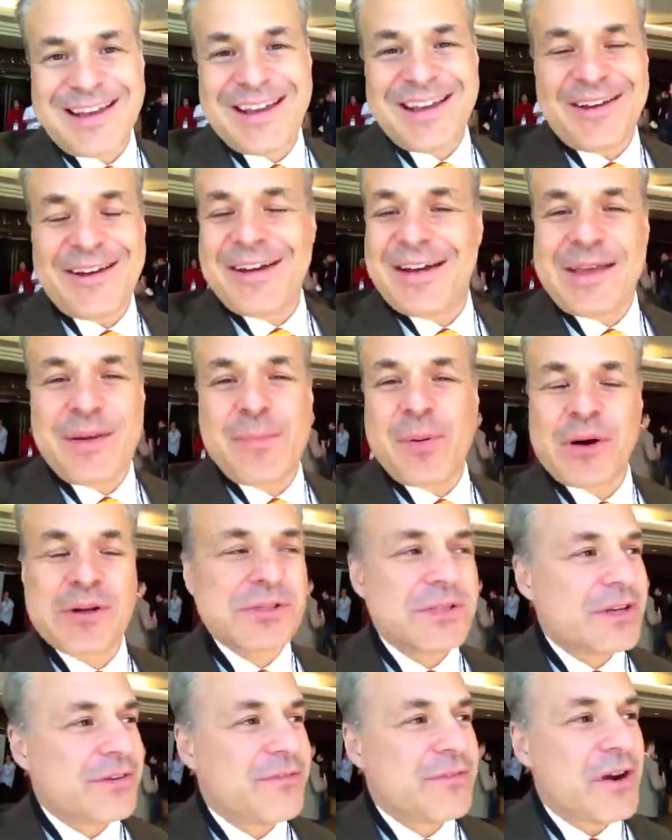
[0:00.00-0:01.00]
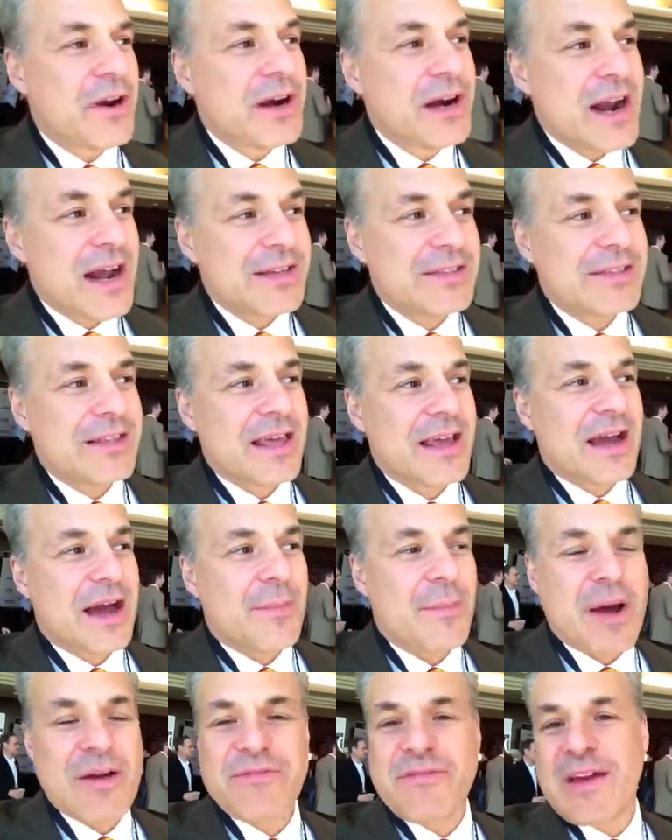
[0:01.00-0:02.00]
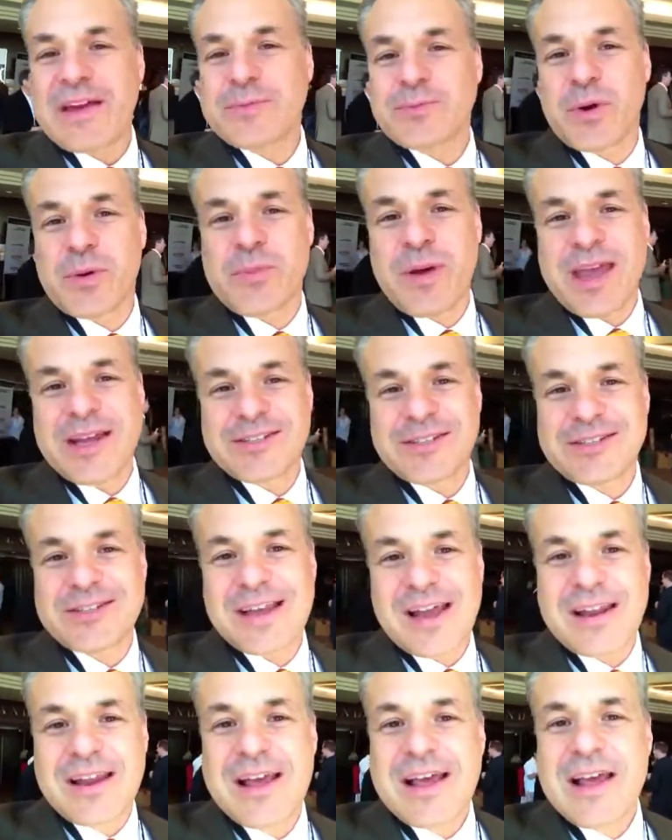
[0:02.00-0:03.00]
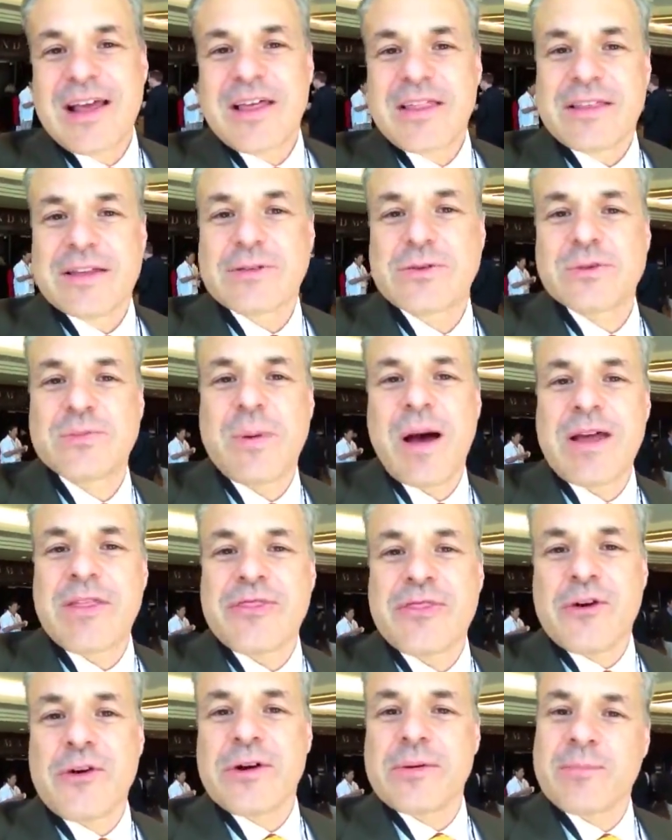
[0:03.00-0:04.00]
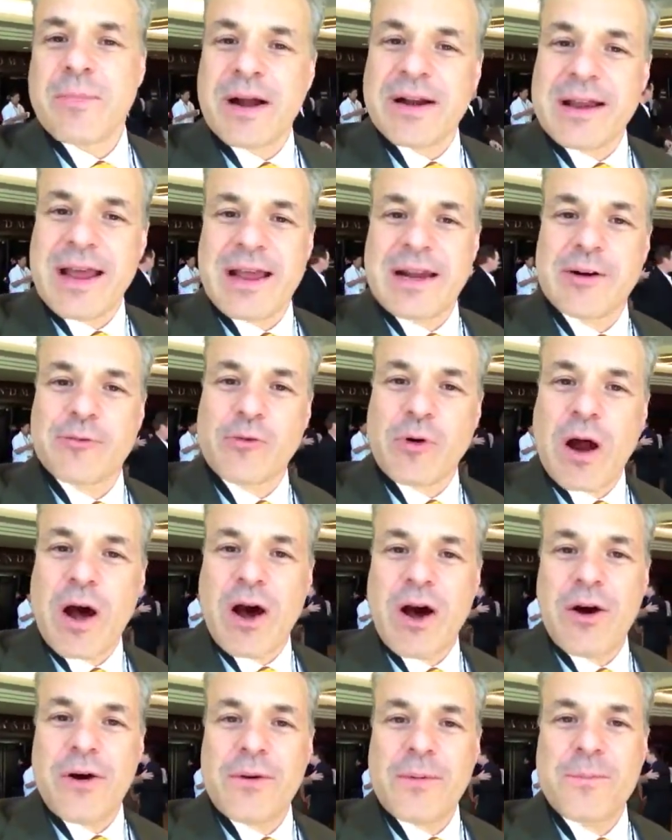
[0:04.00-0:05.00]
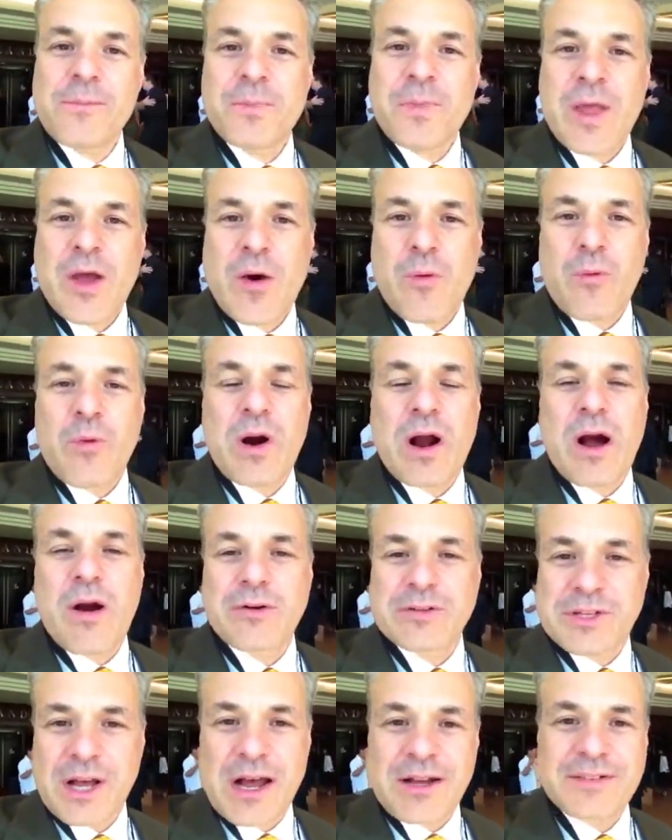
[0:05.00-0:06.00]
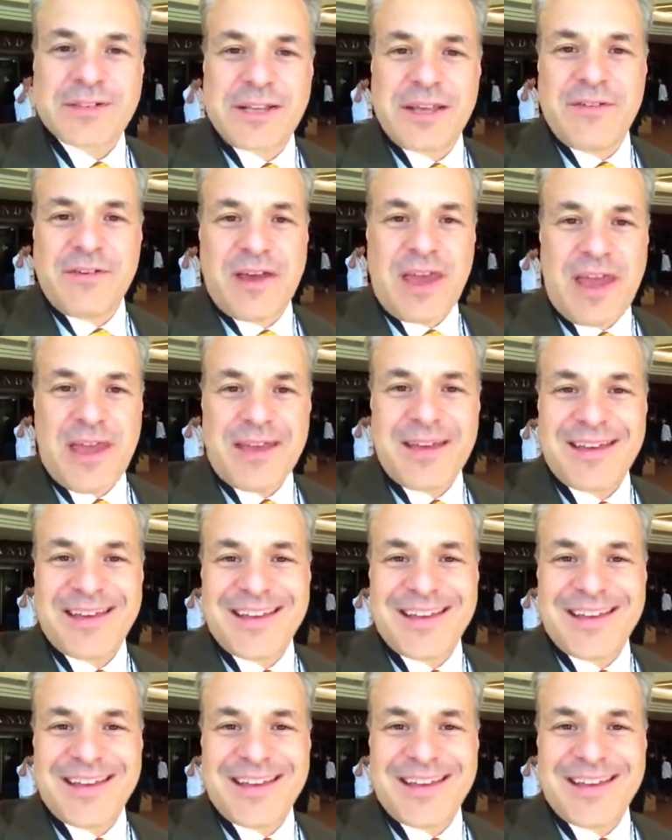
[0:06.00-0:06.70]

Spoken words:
He posted a very nice thing on my Facebook page. He said, "This was my 3rd Monday in a row where I was on TV."